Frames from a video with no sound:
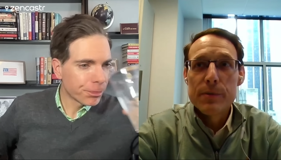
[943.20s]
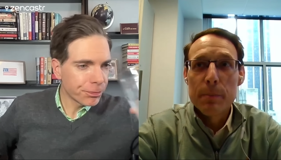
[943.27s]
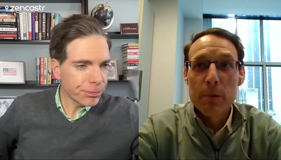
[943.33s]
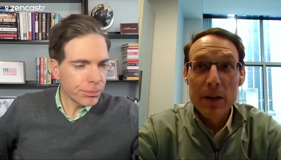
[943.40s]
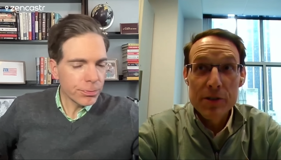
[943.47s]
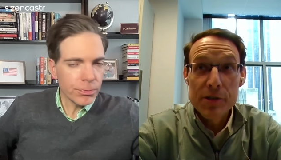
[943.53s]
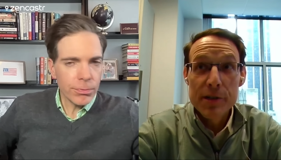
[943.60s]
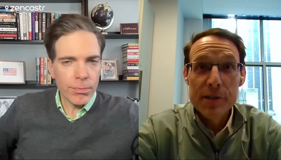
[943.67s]
Speaker 1: the
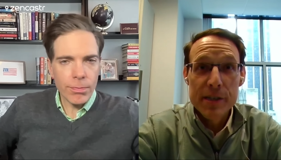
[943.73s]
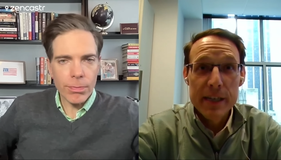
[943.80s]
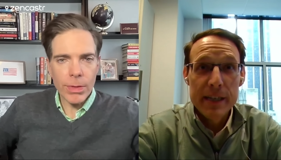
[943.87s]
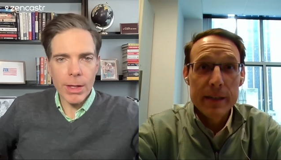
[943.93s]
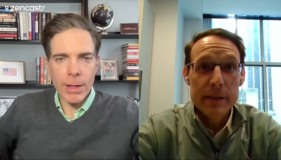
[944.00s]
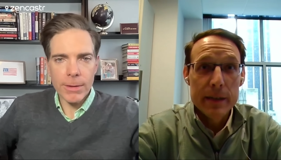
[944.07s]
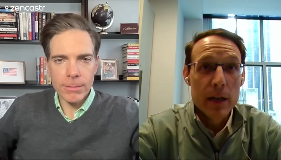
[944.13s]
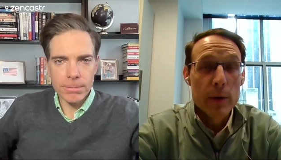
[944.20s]

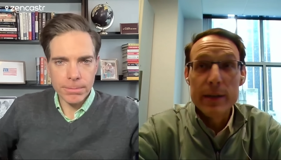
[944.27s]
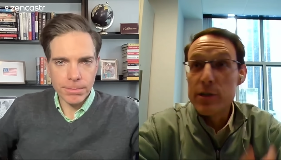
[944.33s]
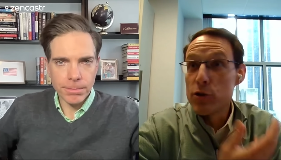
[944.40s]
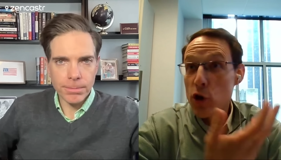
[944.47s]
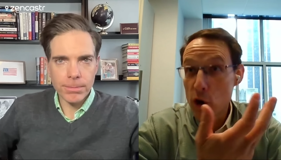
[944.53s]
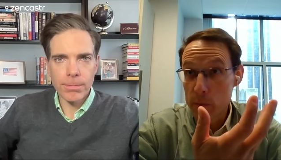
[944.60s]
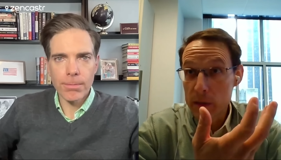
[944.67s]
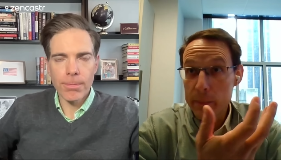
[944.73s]
presidency, you know, he's
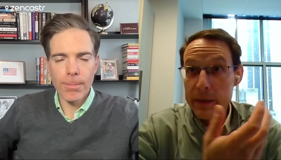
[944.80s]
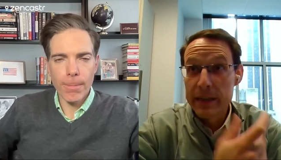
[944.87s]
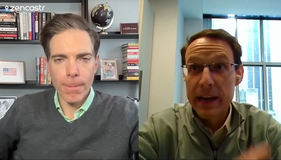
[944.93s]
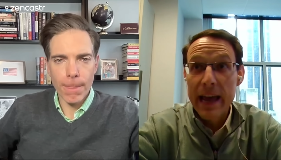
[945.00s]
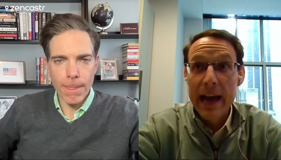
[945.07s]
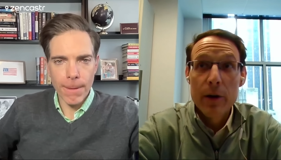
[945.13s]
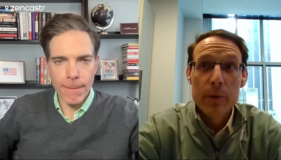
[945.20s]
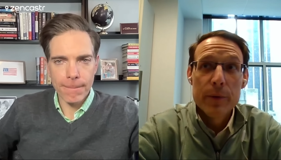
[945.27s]
term limited
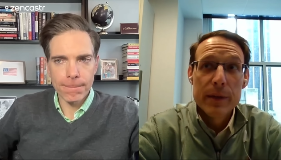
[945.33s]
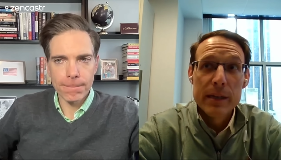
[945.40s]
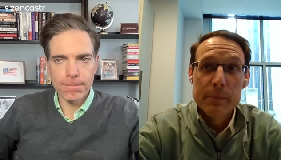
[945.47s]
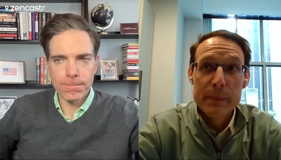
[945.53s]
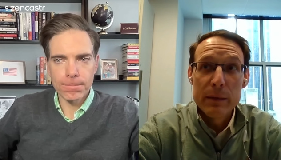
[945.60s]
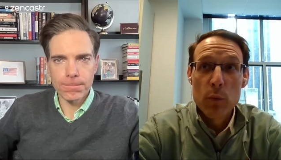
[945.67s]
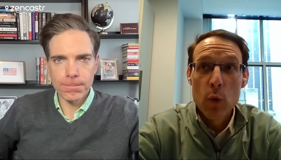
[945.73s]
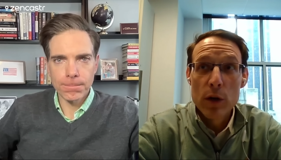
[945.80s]
out. It'd
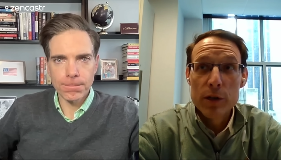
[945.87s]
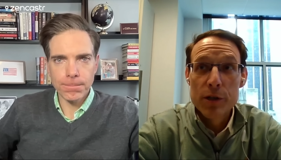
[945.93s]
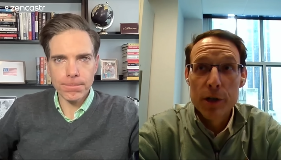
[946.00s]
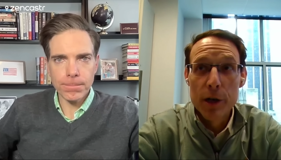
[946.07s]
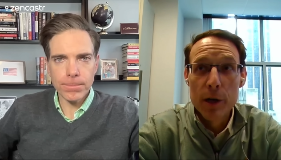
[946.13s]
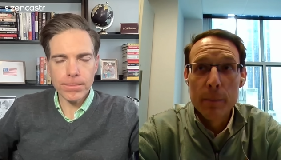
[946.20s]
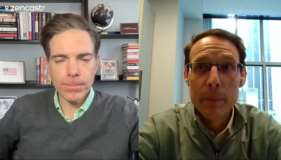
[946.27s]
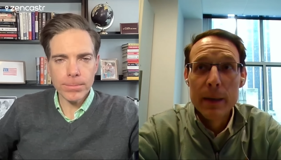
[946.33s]
be one
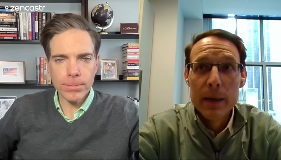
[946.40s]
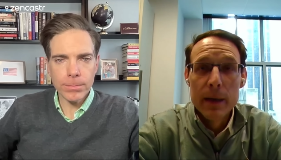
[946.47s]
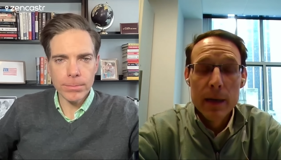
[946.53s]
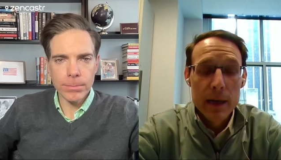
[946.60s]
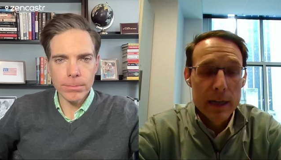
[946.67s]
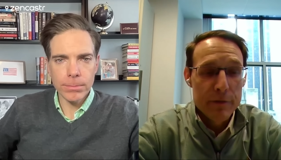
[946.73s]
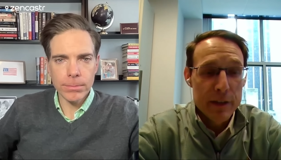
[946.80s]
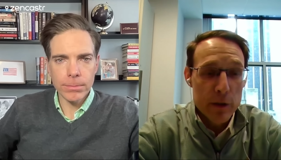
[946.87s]
term.
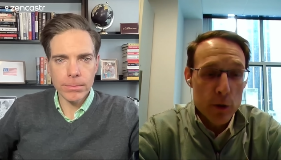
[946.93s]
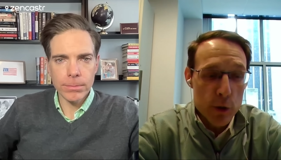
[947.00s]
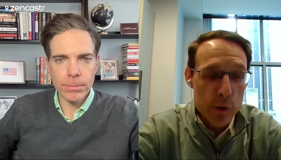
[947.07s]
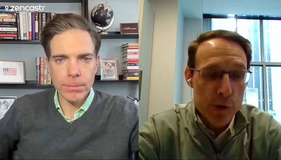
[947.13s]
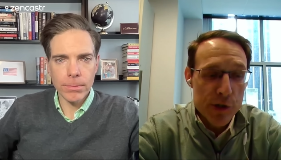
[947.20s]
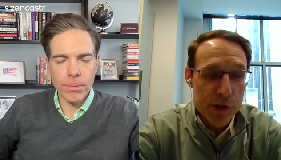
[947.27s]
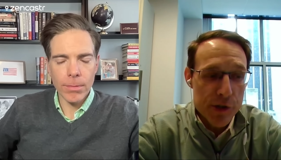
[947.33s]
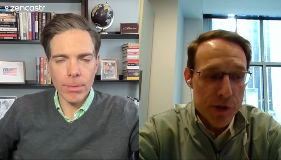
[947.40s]
If he
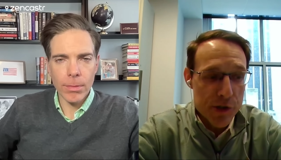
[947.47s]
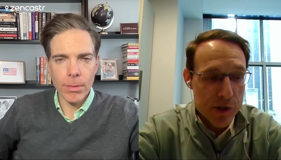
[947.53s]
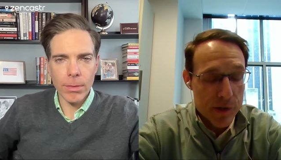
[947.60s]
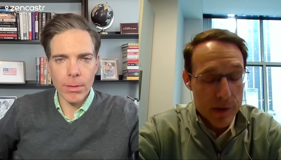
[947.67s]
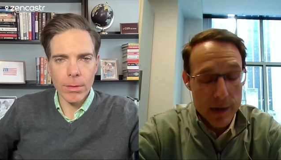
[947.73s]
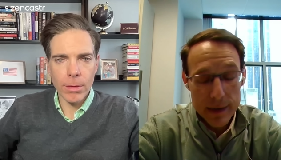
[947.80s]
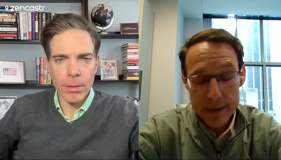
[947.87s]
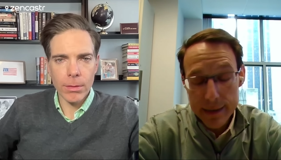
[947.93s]
loses,
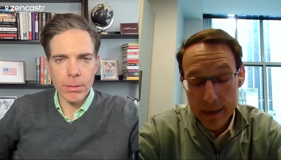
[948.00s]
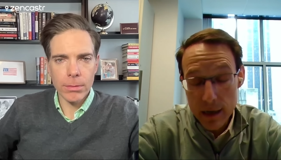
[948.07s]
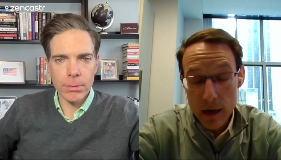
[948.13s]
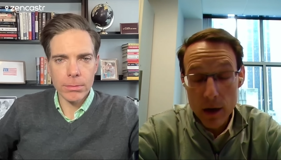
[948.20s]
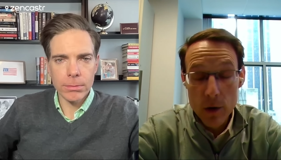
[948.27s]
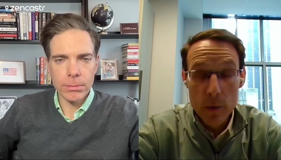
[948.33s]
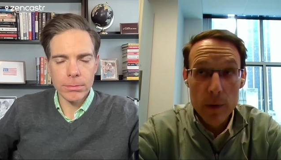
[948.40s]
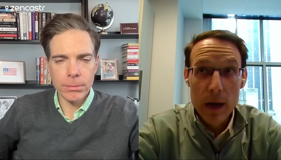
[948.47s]
you
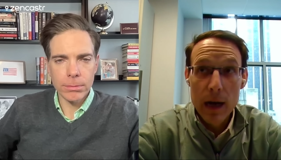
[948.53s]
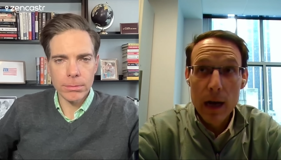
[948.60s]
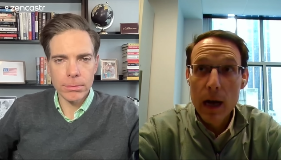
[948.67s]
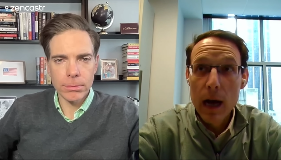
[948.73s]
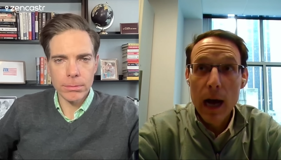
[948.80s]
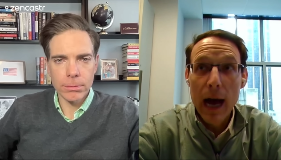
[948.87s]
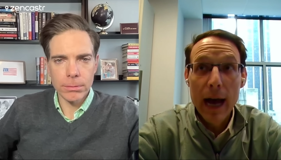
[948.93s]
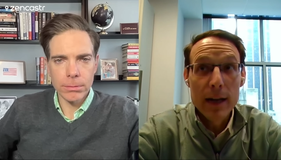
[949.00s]
know,
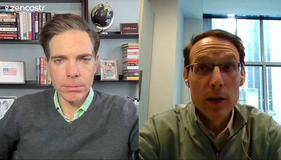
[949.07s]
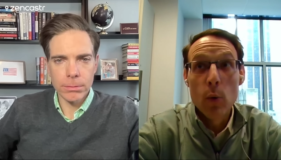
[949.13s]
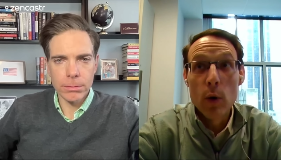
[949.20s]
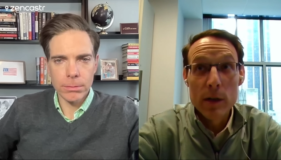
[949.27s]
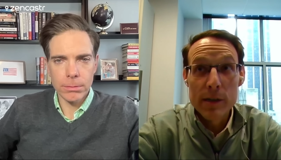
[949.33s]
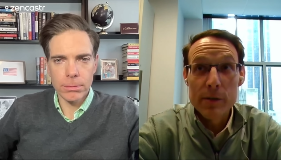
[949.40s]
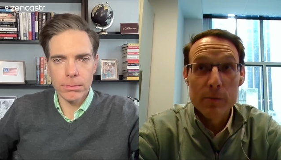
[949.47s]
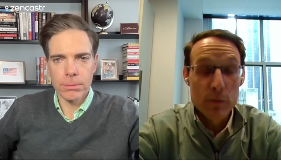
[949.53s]
I don't
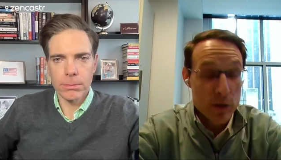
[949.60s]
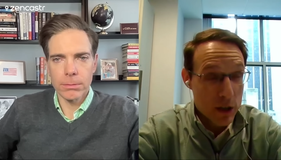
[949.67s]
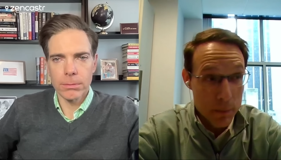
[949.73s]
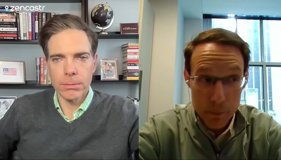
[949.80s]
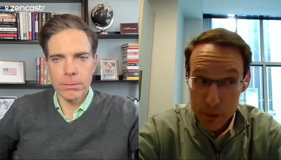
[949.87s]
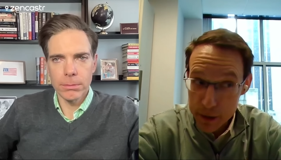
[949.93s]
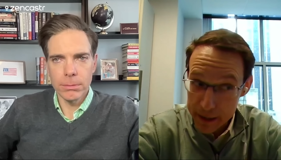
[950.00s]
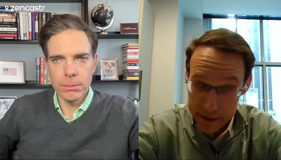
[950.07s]
want to
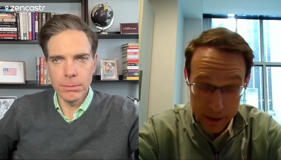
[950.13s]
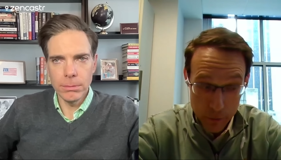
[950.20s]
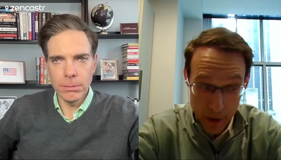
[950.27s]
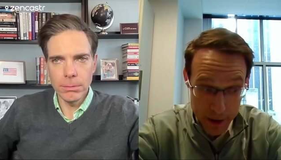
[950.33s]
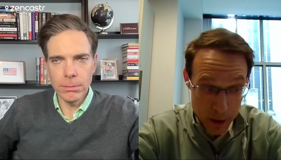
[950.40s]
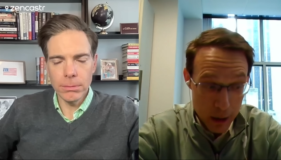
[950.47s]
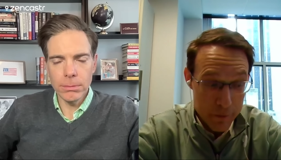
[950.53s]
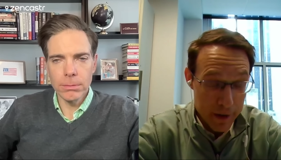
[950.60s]
completely
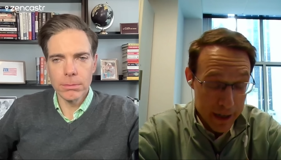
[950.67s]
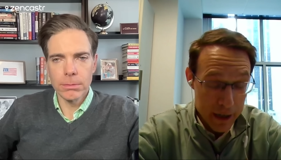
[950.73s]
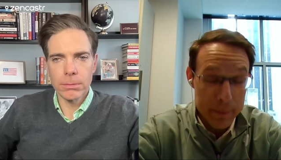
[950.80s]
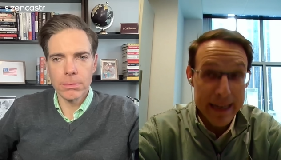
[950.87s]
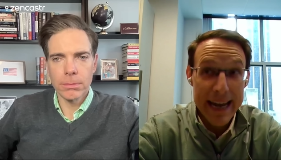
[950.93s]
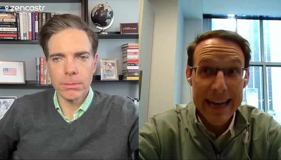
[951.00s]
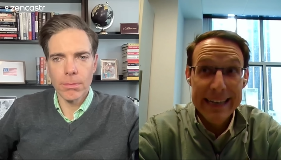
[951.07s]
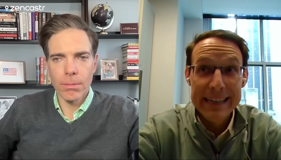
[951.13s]
write it off. He'll
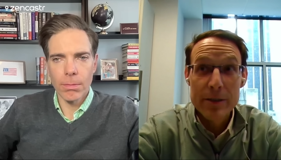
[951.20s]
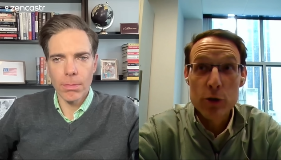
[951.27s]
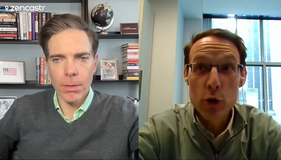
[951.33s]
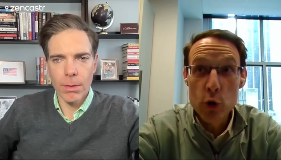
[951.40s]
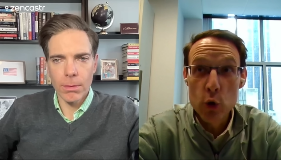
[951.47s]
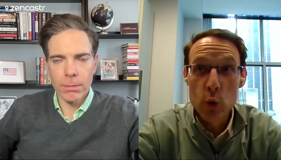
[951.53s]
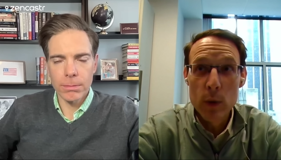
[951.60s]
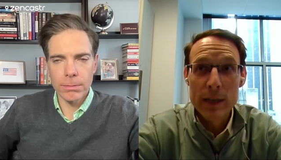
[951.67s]
be
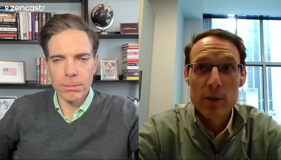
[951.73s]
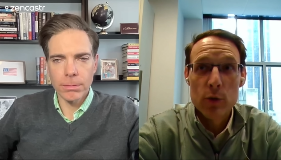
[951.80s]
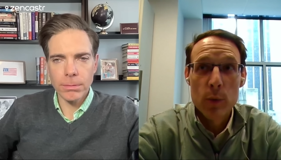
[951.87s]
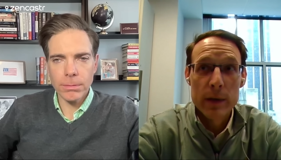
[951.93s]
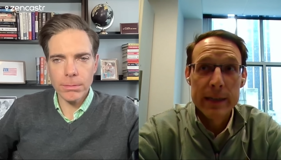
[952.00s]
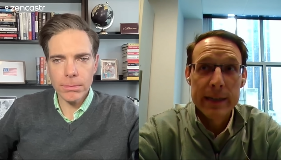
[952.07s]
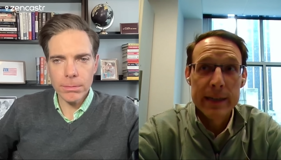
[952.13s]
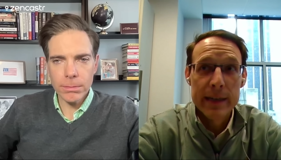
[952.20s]
82 in
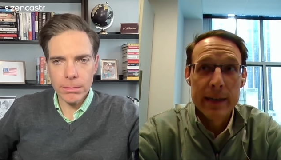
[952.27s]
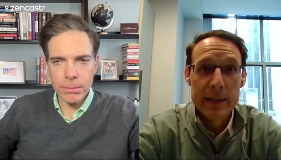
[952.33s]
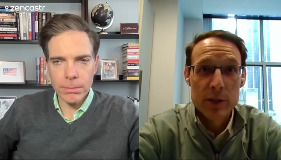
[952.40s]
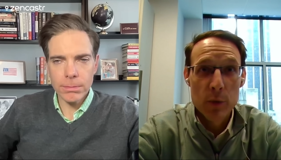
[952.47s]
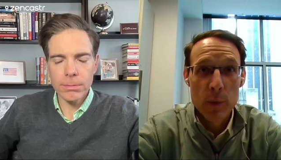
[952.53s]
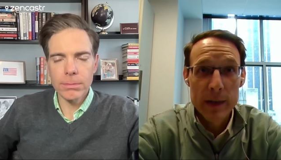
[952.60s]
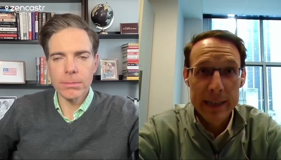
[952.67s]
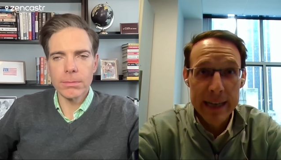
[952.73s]

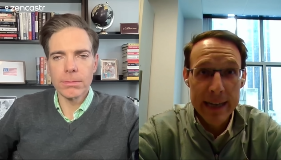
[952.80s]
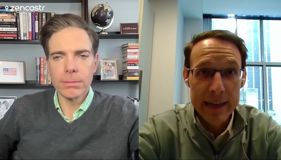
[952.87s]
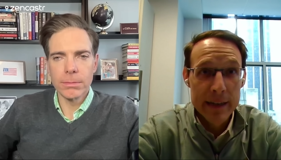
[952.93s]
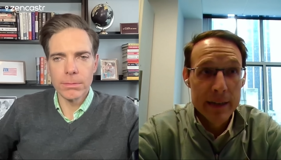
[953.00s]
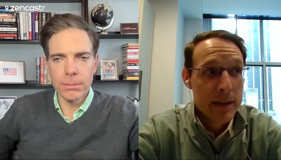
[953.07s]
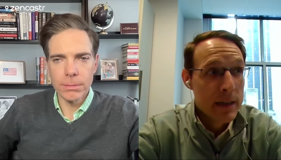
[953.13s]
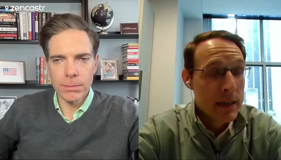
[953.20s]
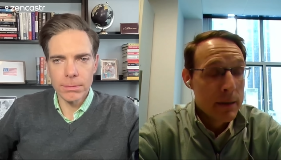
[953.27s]
2028.
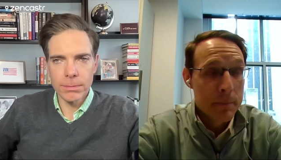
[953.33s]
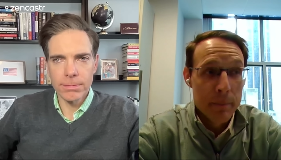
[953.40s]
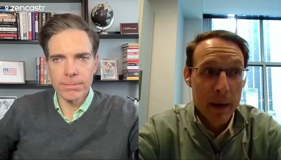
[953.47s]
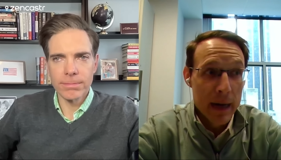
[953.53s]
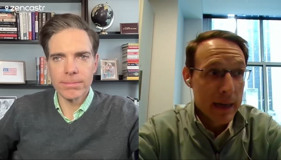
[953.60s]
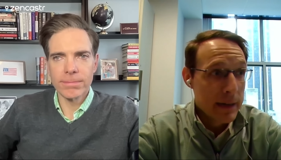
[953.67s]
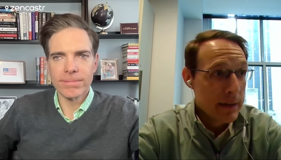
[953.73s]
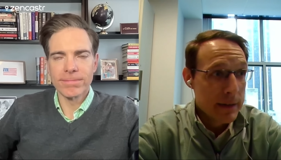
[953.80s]

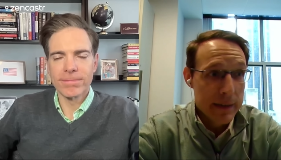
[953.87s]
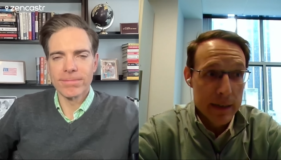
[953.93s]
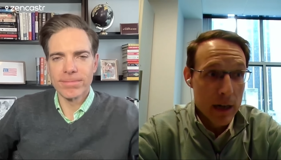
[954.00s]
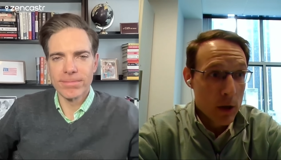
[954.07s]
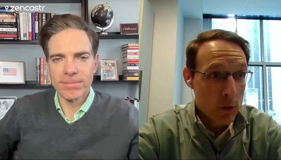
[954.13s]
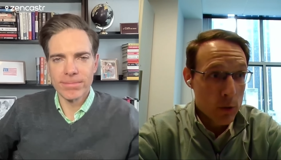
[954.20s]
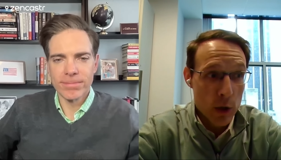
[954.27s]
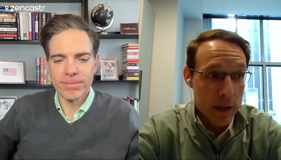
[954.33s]
But, you
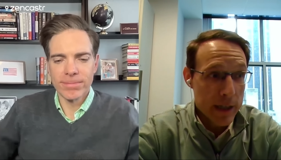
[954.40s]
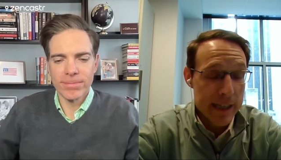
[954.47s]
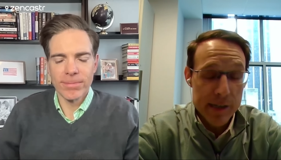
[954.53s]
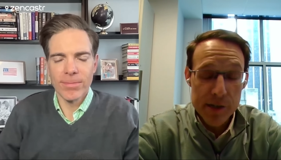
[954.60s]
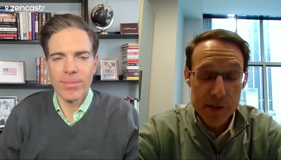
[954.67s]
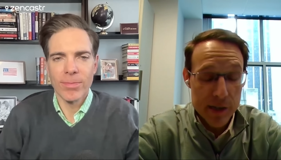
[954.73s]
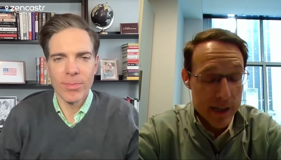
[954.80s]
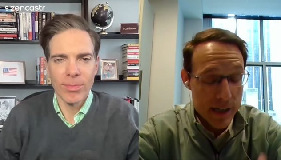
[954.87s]
know, look,
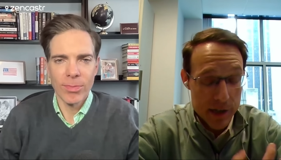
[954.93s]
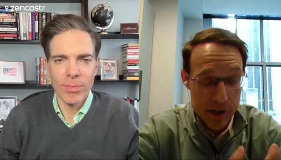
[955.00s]
he's